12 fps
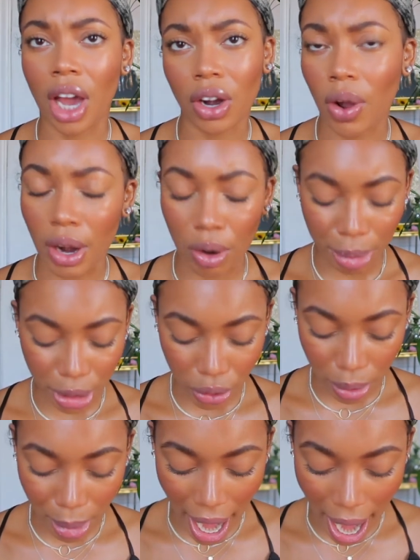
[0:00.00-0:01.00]
Y'all know I don't be
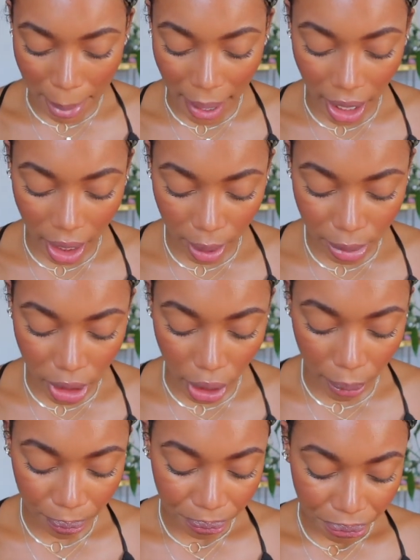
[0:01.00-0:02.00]
doing my eye makeup.
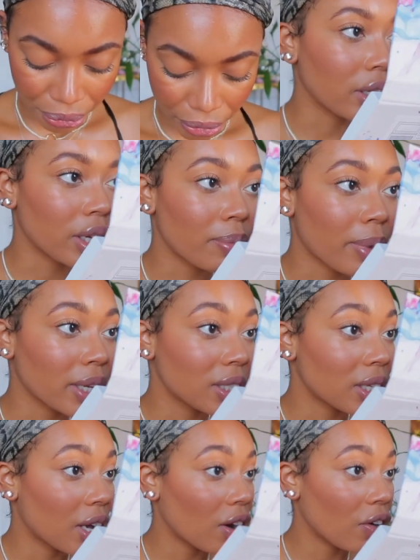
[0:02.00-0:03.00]
So look at
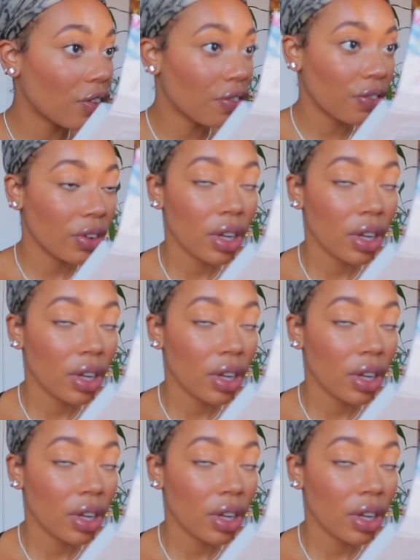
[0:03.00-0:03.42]
myself.